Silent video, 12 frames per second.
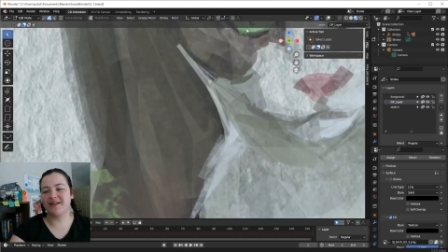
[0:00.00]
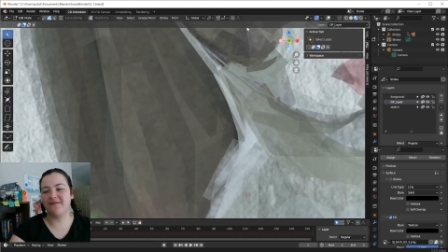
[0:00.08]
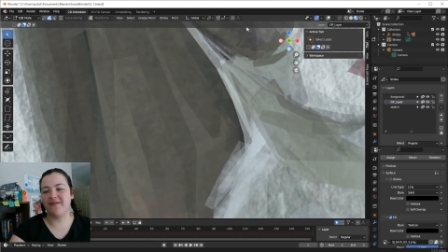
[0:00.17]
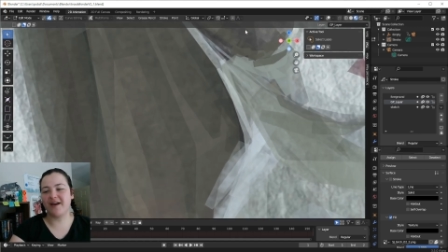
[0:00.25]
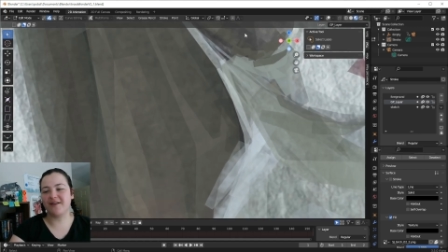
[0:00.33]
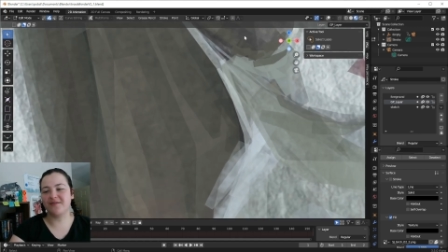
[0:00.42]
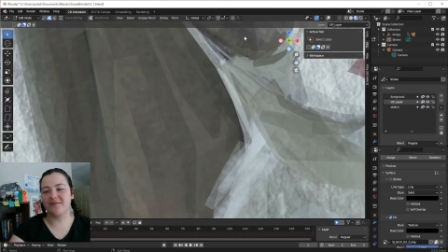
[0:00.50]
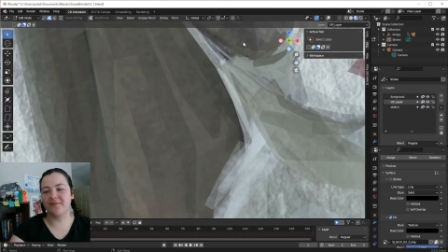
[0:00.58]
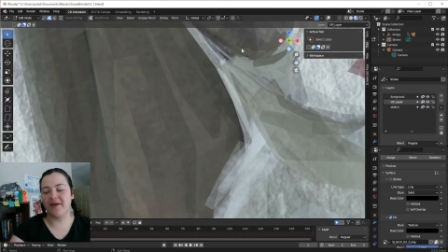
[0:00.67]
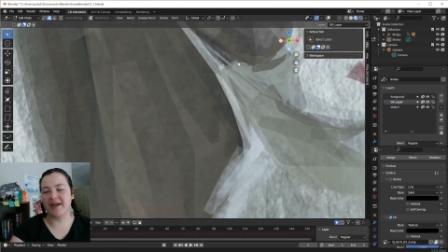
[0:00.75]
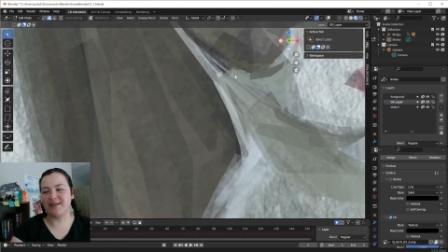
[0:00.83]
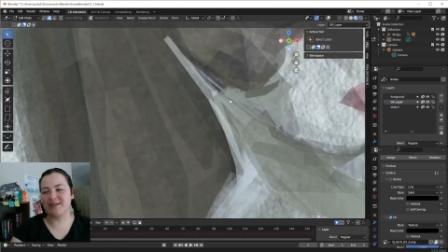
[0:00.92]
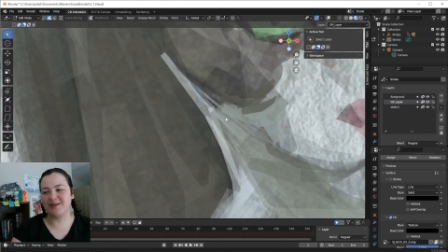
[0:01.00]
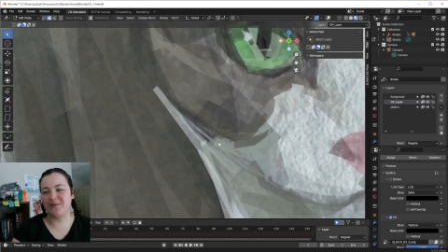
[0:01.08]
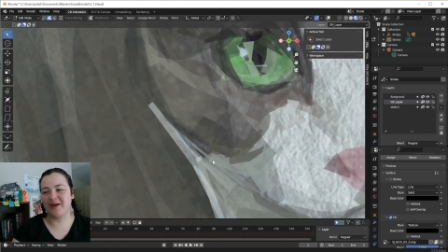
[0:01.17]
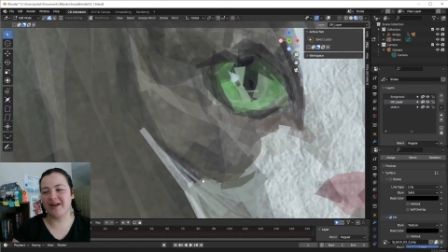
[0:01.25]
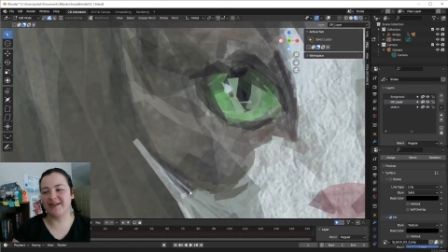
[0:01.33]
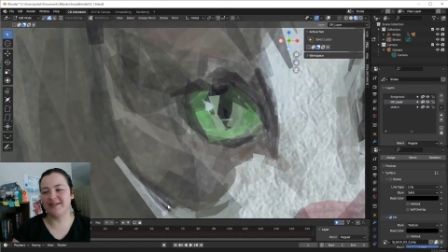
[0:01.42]
vector based
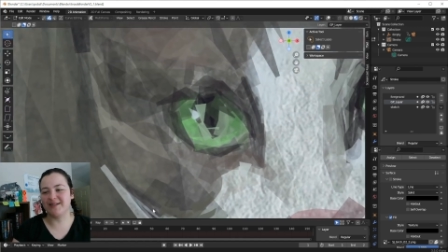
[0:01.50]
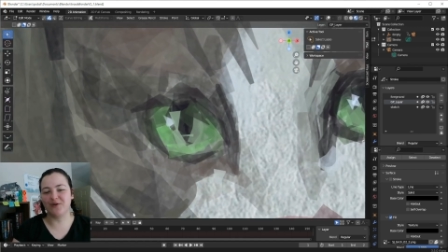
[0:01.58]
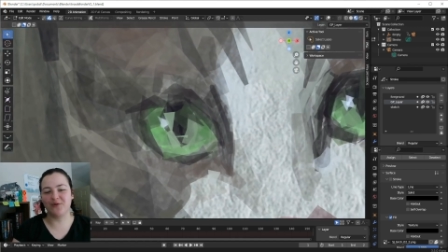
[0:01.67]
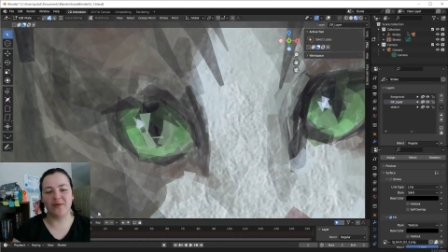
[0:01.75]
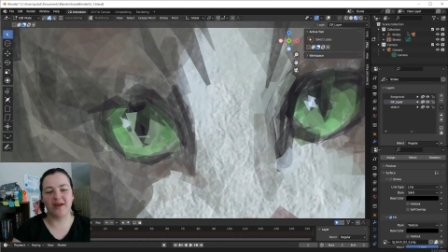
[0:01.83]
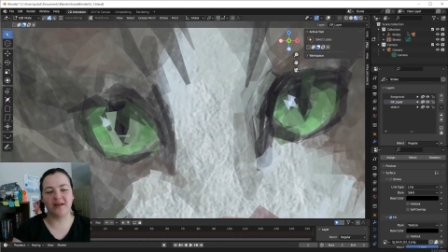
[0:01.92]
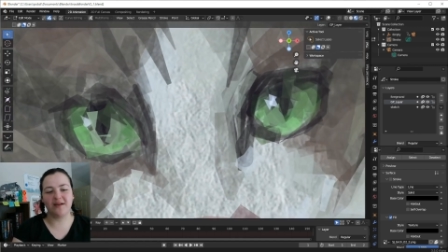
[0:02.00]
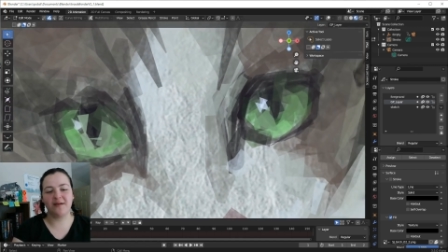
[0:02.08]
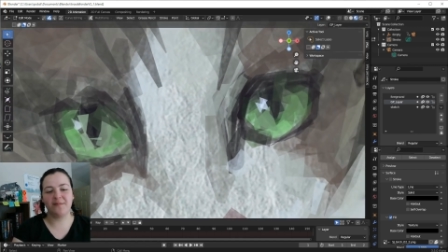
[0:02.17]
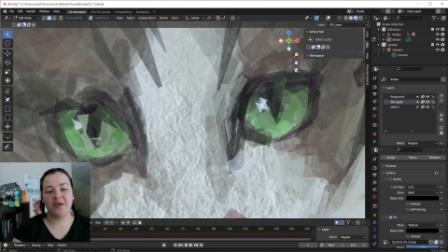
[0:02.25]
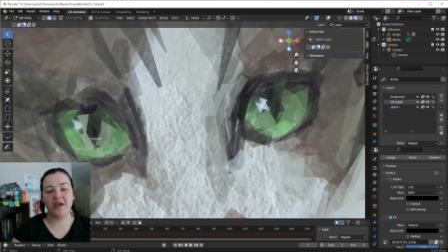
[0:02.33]
when I zoom in,